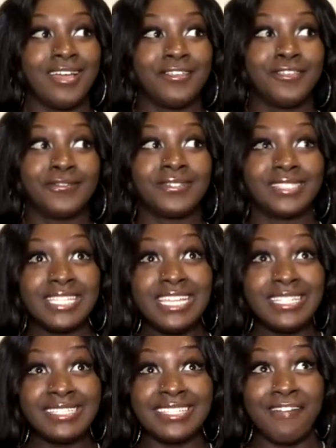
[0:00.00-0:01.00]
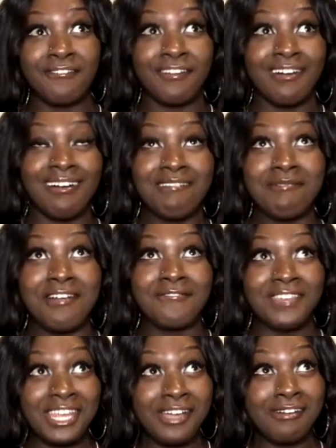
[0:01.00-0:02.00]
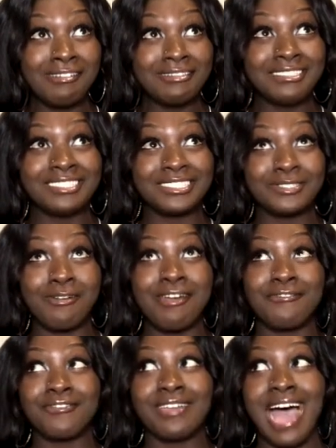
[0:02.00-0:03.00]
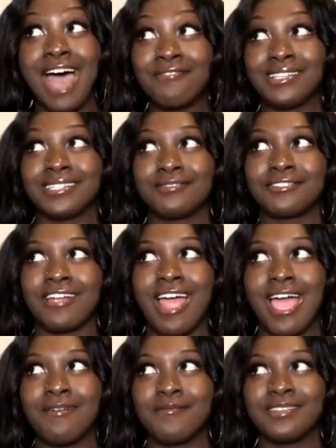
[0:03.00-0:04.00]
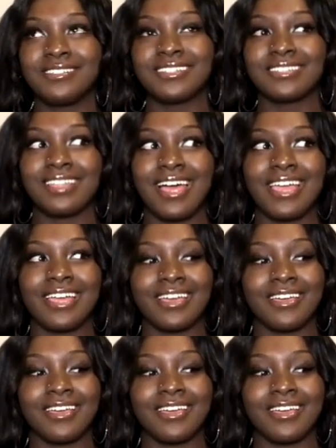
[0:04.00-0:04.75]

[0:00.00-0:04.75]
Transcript: You've seen several of my videos, so if you haven't subscribed, it's just like,